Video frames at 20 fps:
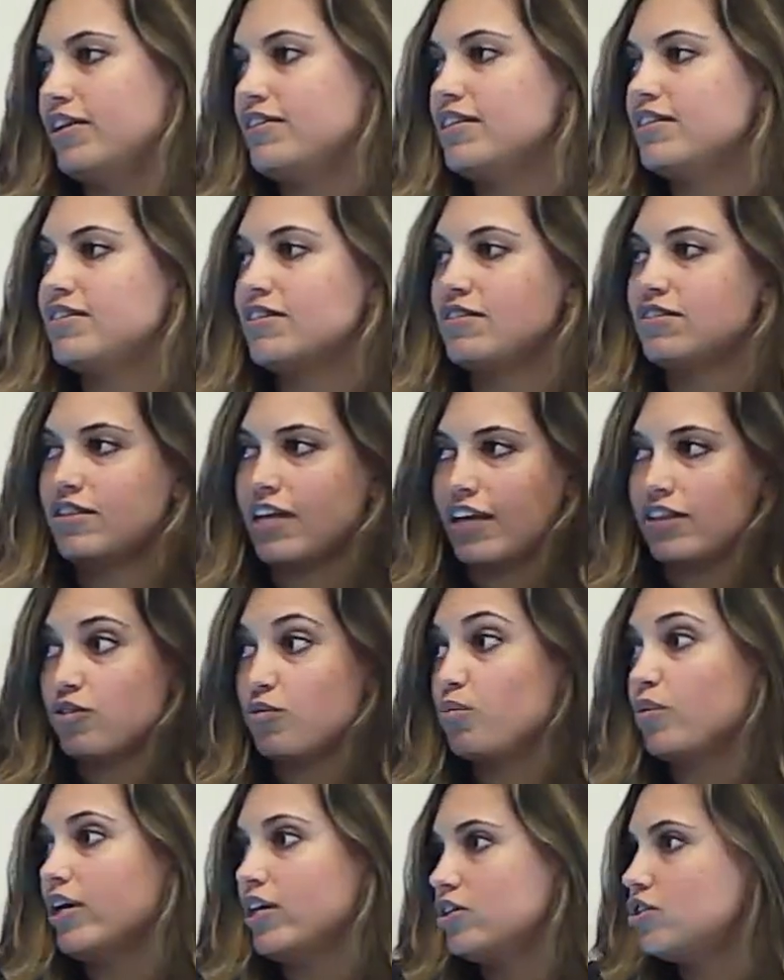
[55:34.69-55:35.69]
It's just like the
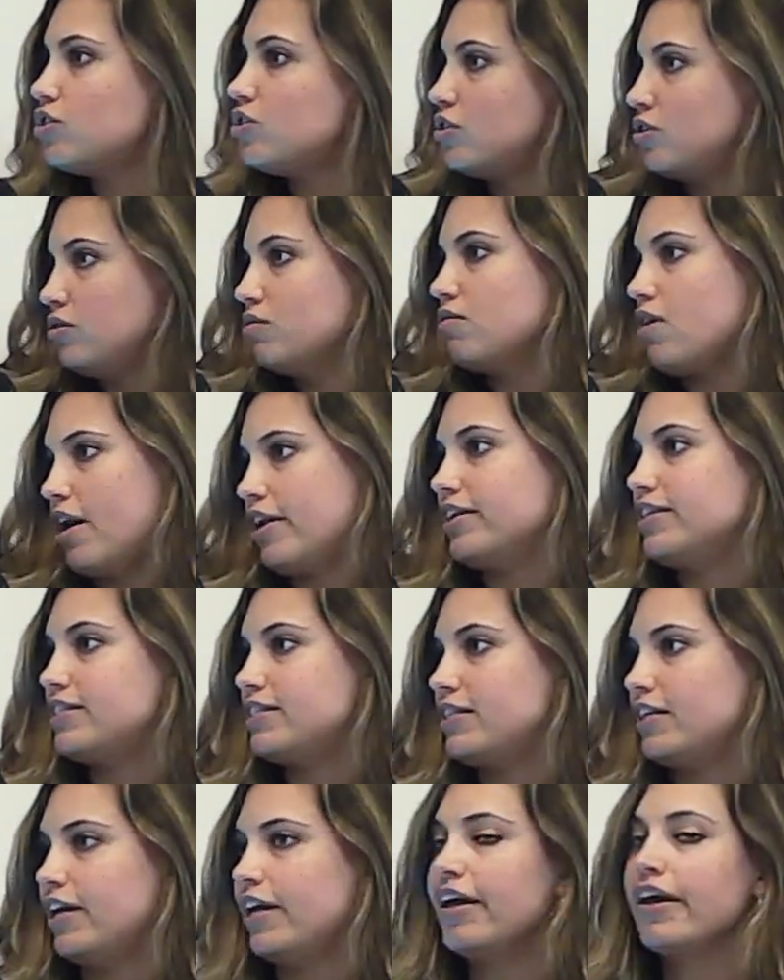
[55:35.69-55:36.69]
rich, right.
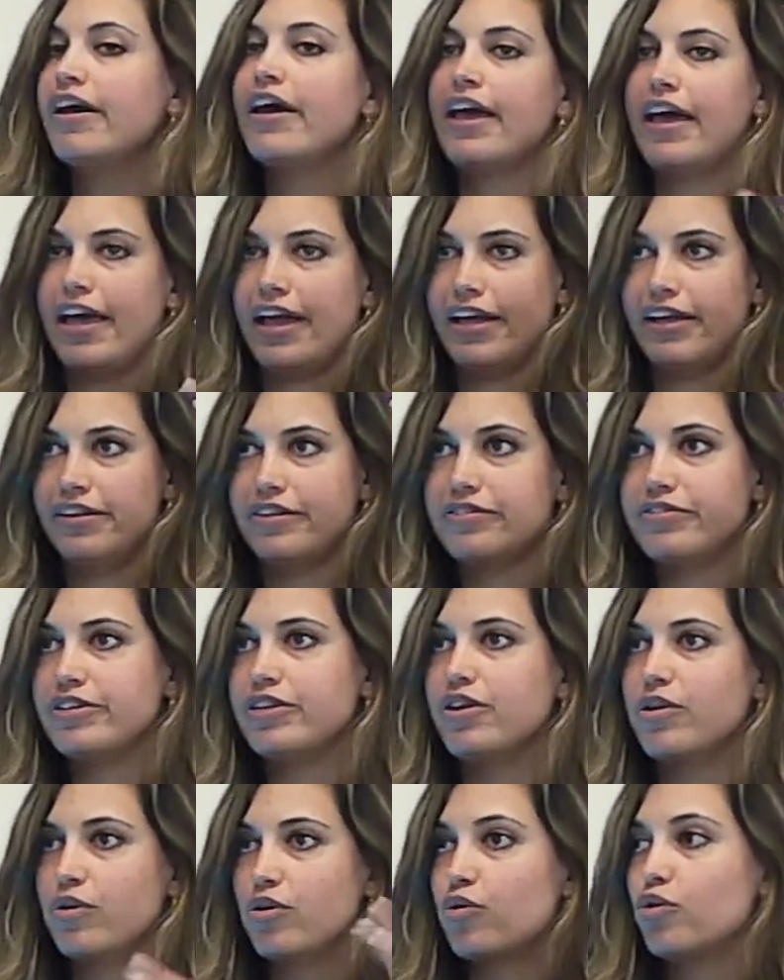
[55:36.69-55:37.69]
honestly, and it's you
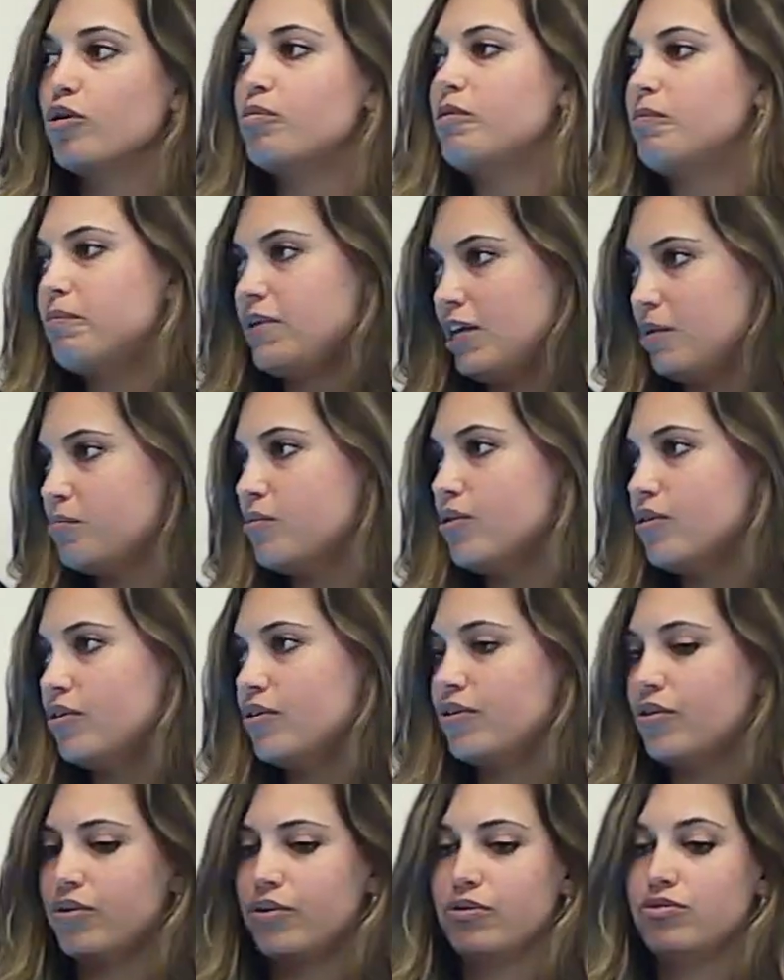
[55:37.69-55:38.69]
know group of people
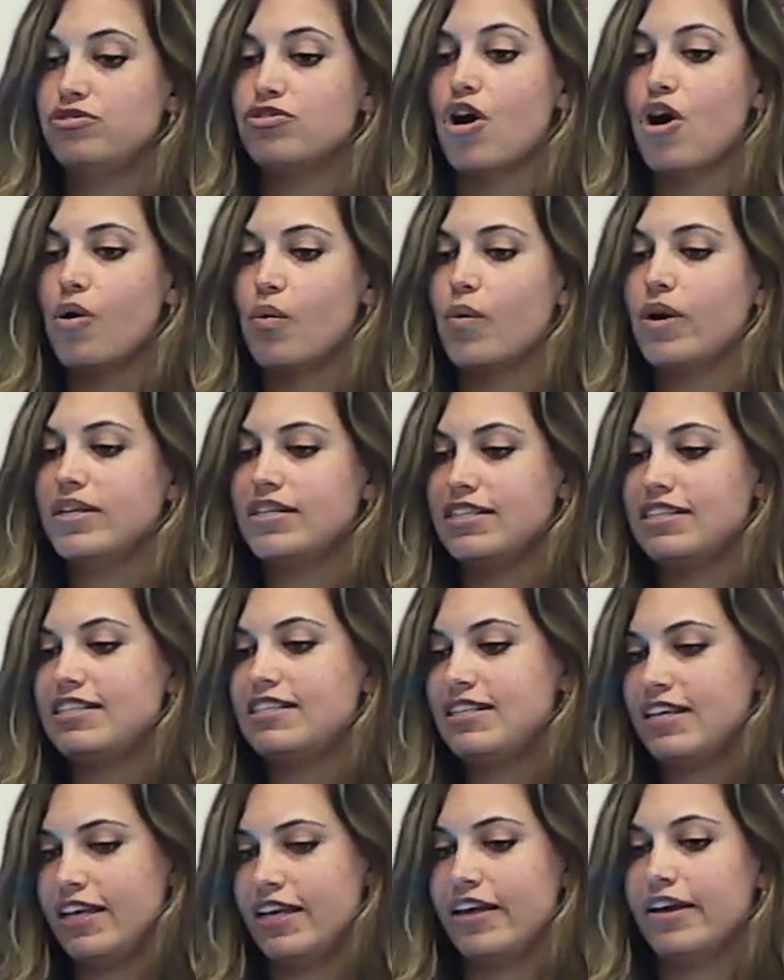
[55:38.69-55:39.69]
who don't want to
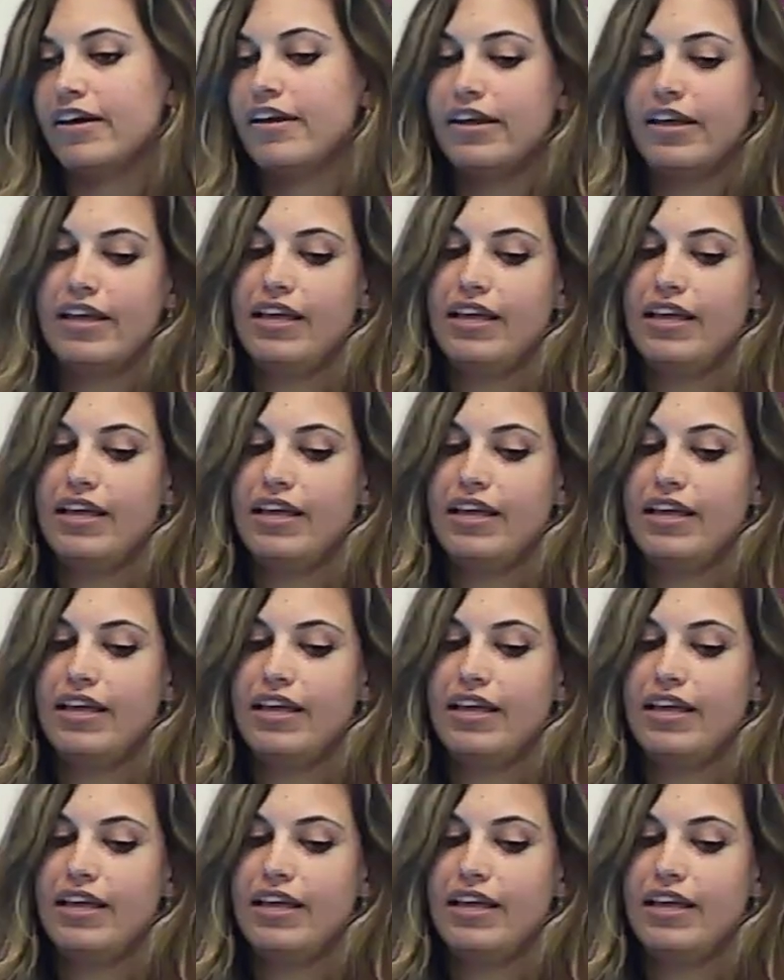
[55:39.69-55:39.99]
see